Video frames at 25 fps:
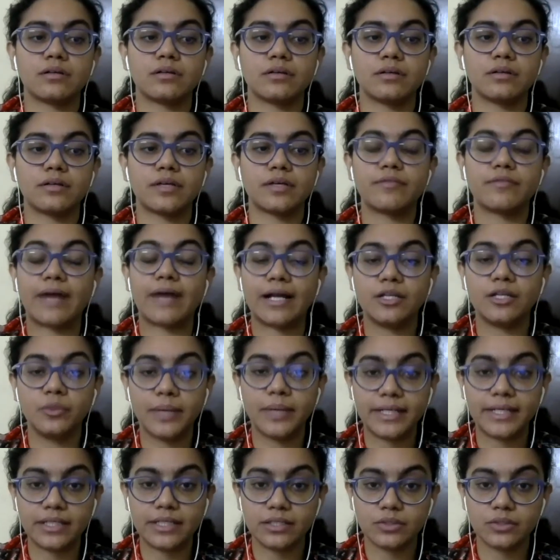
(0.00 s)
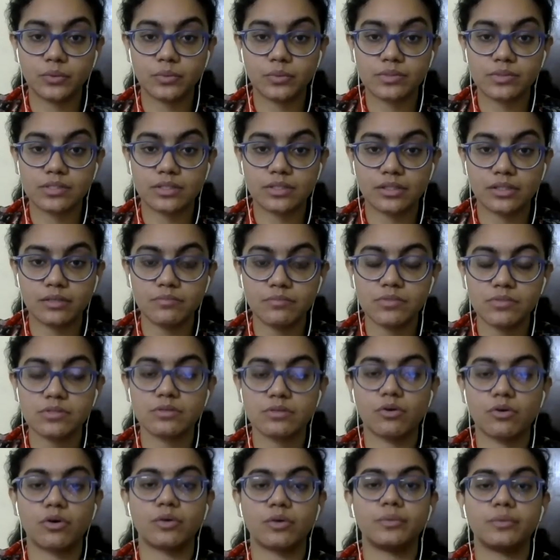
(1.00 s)
evaluating those schemes,
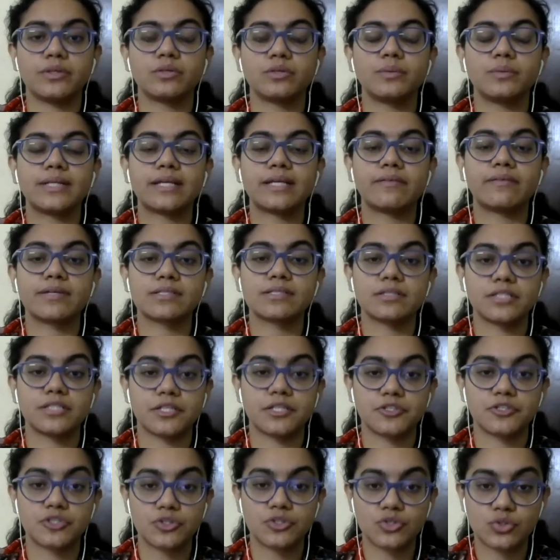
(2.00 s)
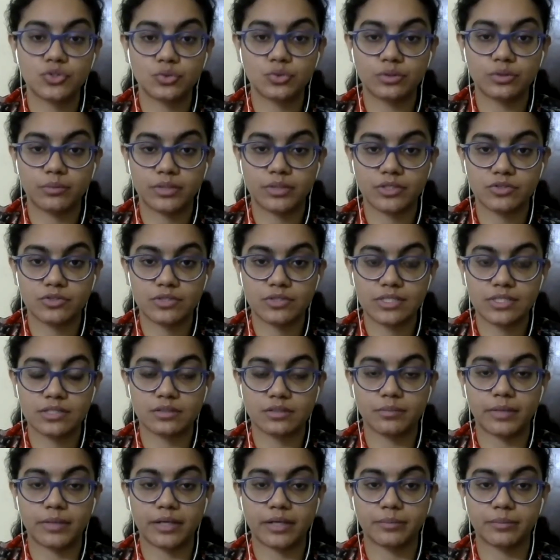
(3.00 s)
or we'll give our suggestions to the ministries and
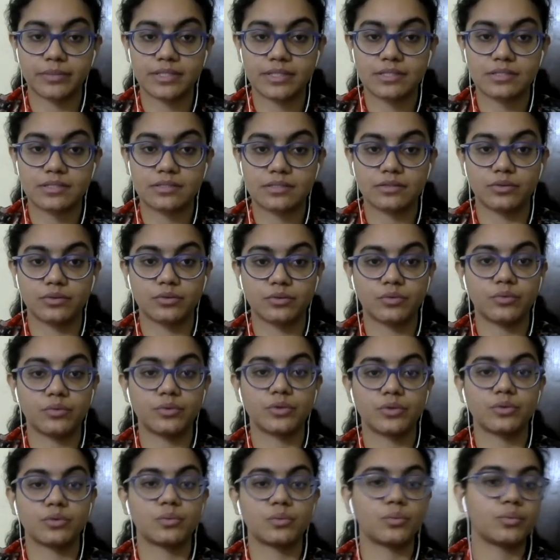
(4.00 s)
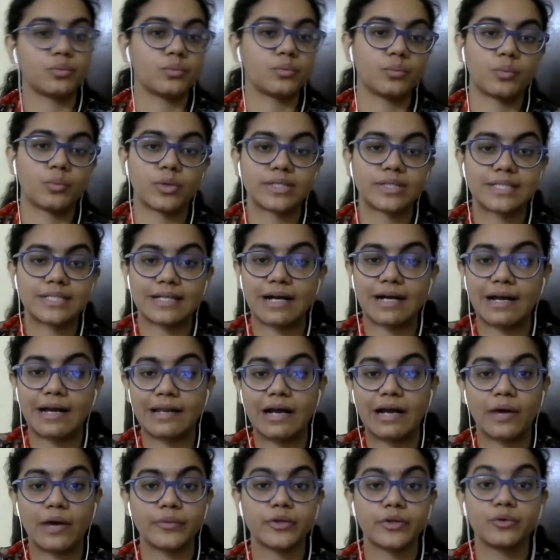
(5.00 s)
departments, what and
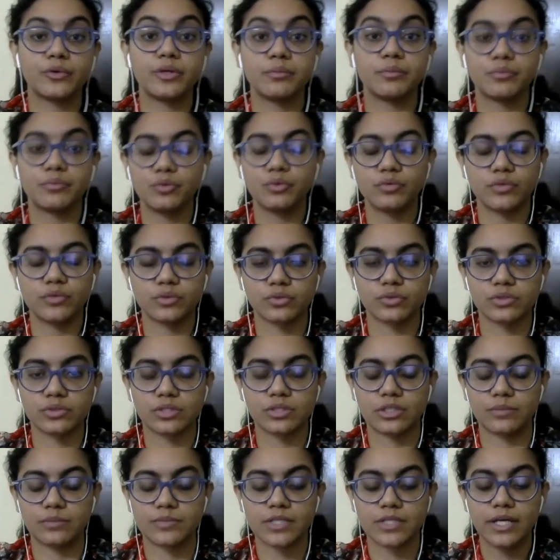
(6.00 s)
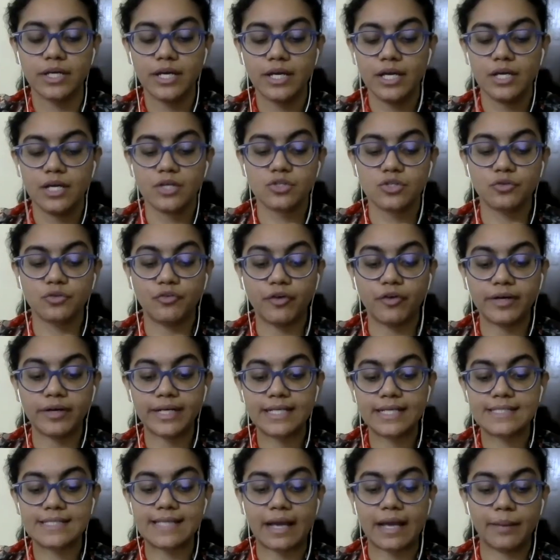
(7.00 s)
how they could improve on those schemes. So, for an
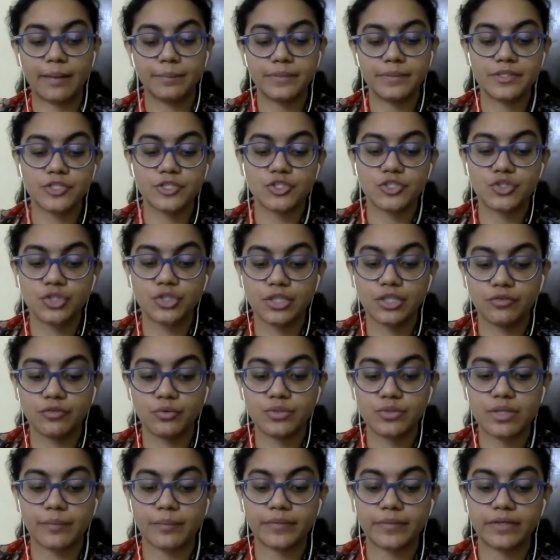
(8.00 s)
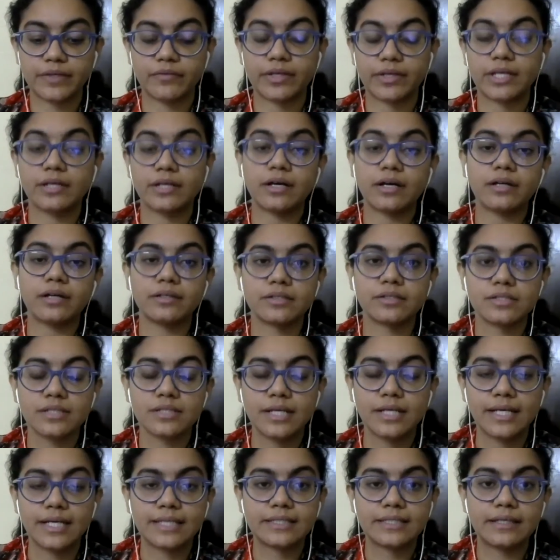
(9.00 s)
example, just to give you something very current,
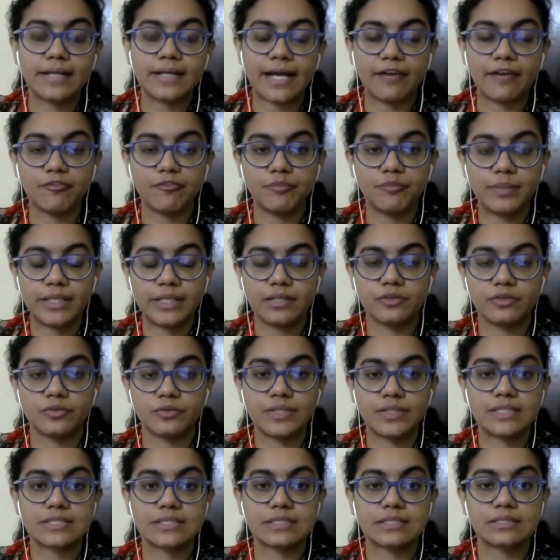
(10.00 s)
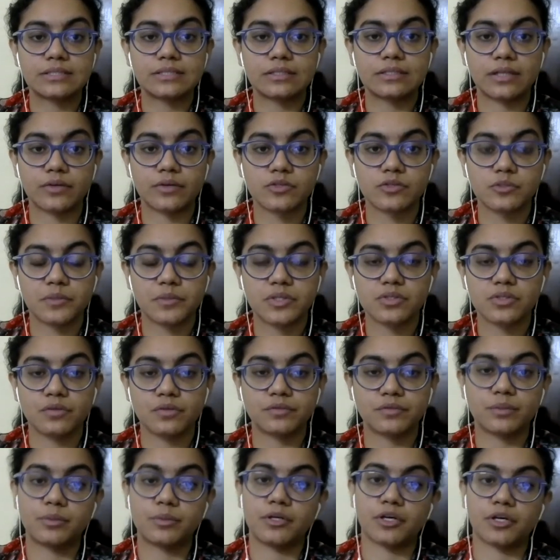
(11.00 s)
there have been recent announcements of
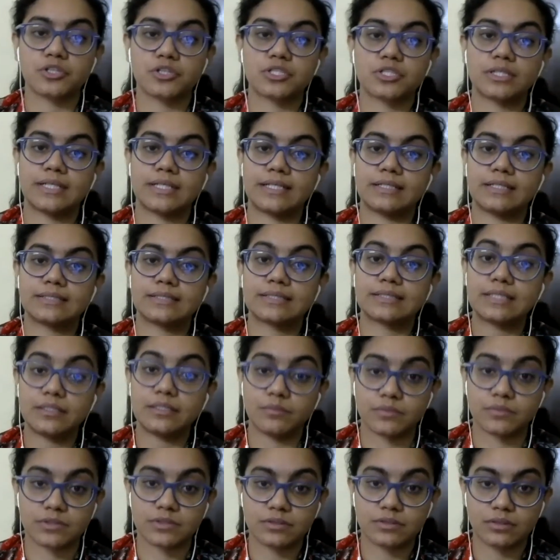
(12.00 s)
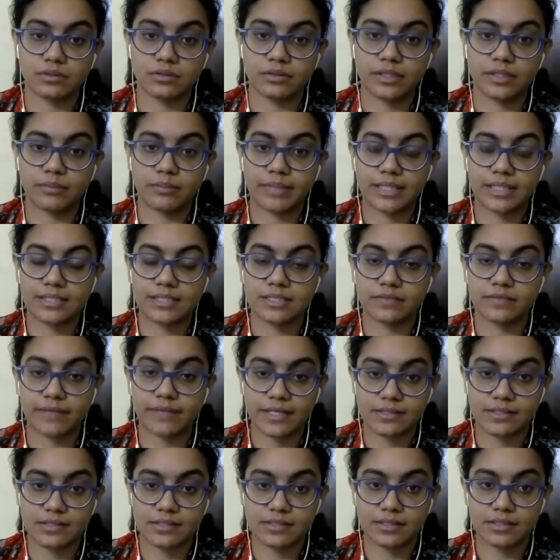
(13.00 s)
the production linked schemes in medical
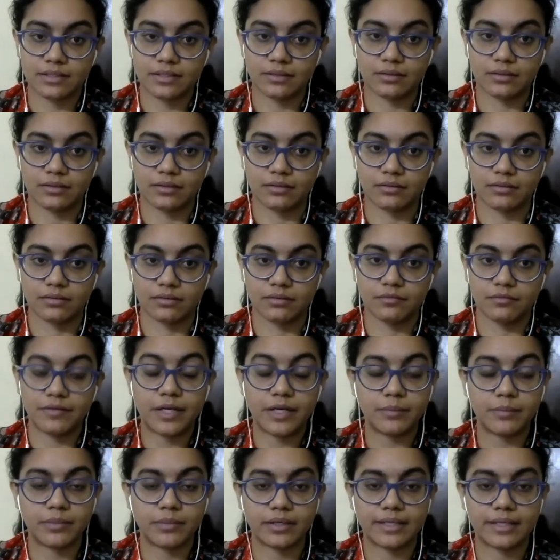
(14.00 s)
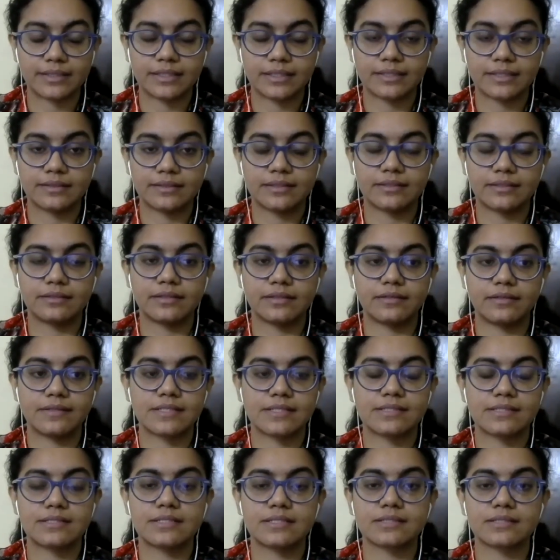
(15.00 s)
devices and pharma, and then there
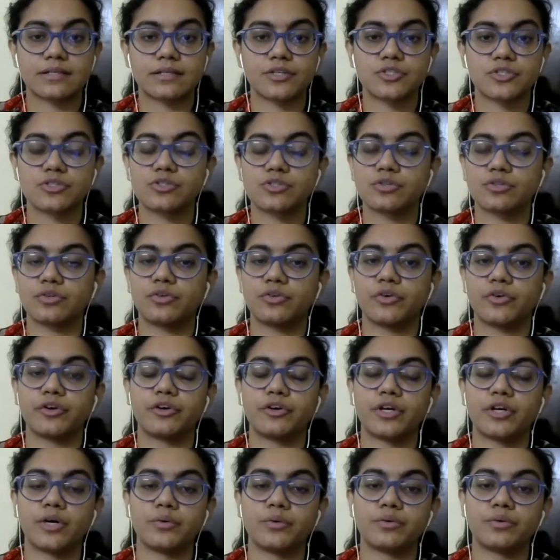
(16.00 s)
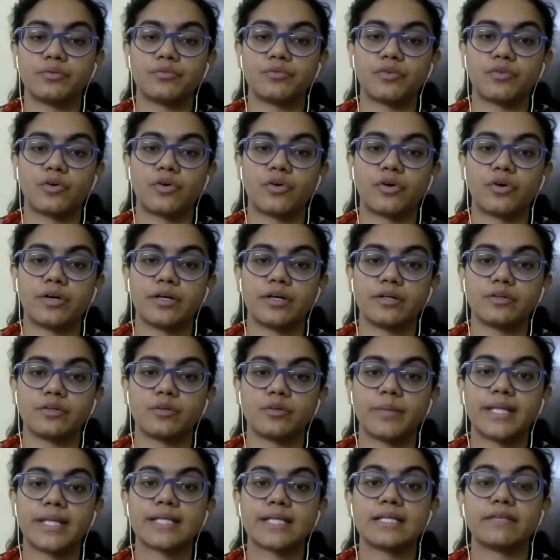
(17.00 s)
is discussions going around for
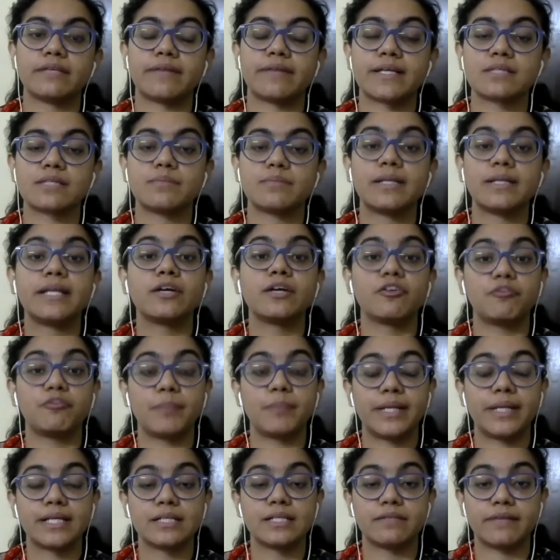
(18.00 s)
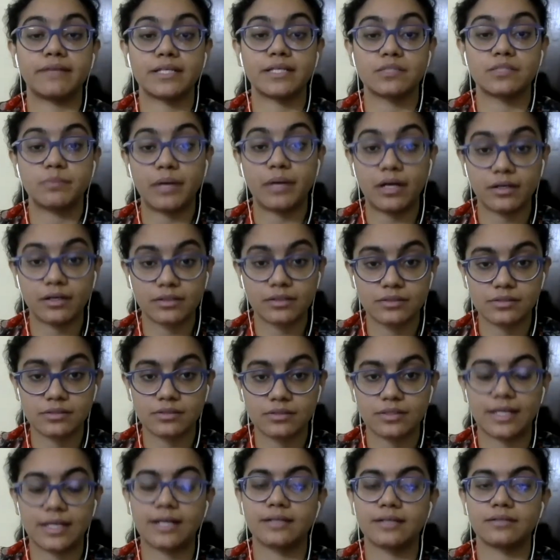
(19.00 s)
medical device building of medical device parks
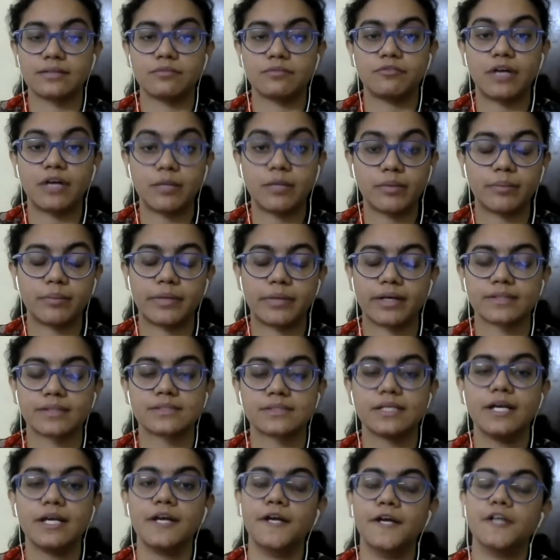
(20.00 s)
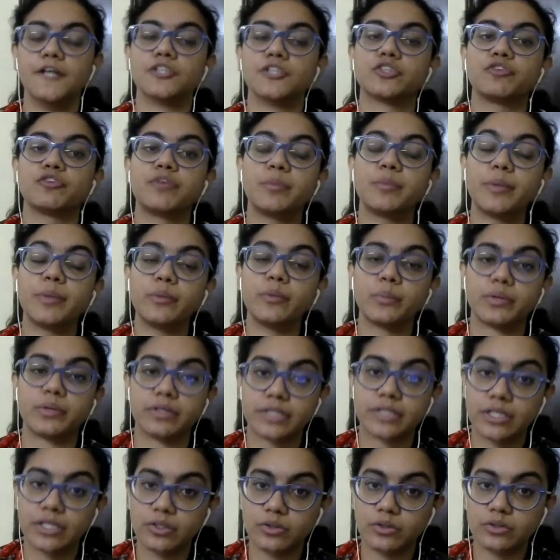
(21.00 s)
and pharma parks. So we've been
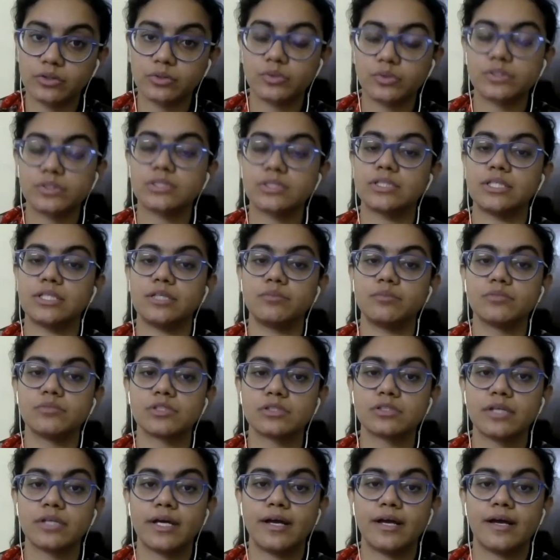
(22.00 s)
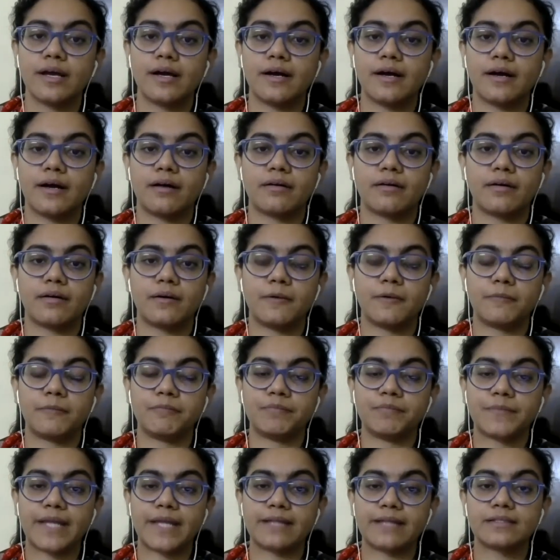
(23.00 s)
working on those schemes,
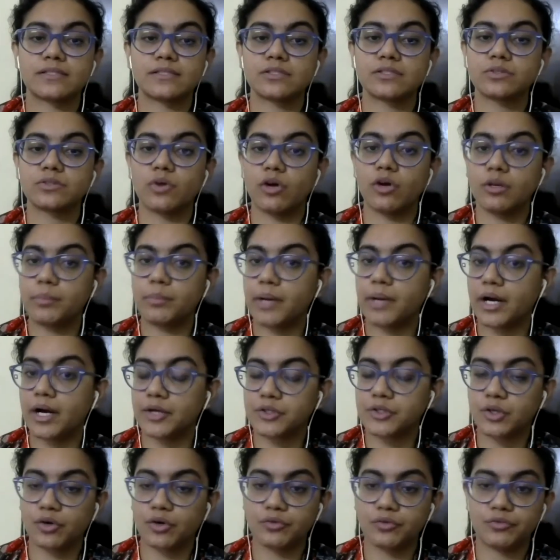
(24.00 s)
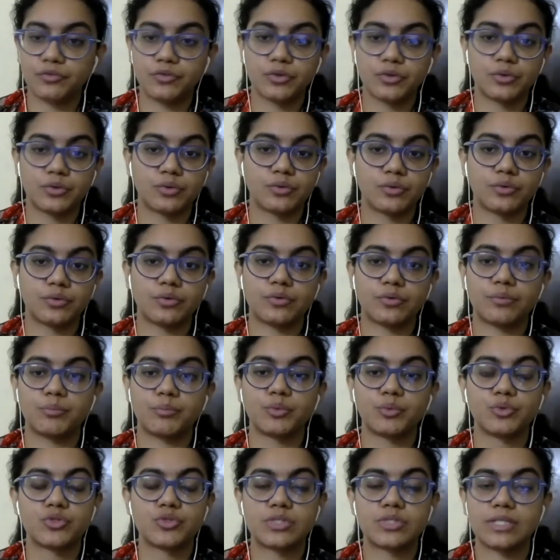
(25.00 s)
and this is all part of
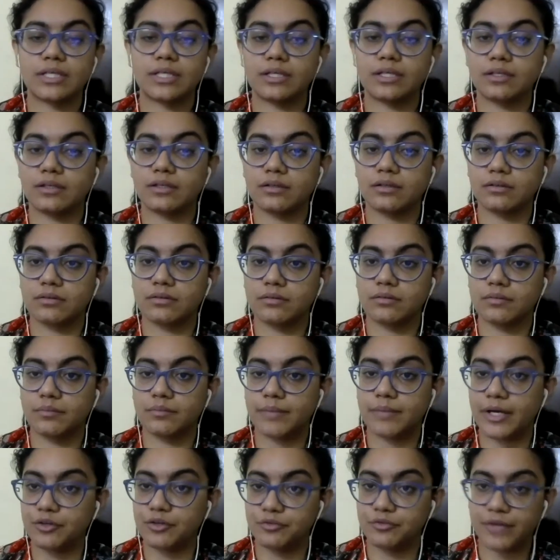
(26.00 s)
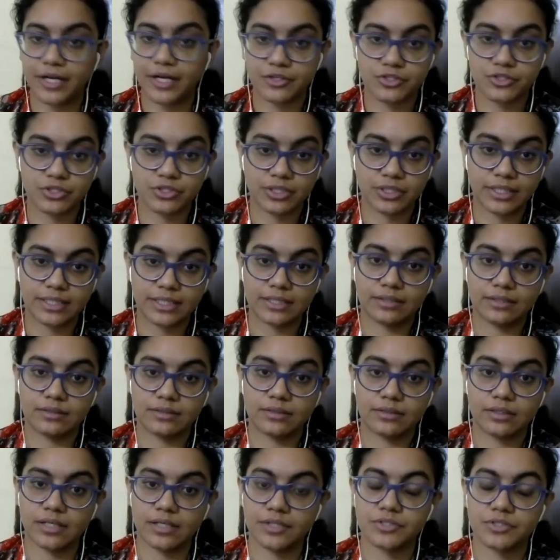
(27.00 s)
boosting manufacturing in the
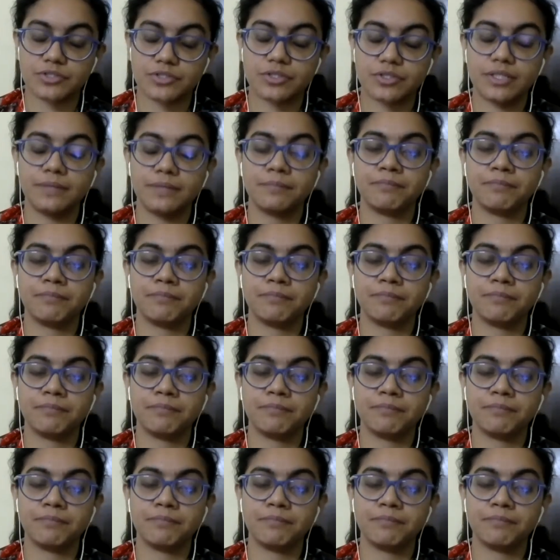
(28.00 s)
country.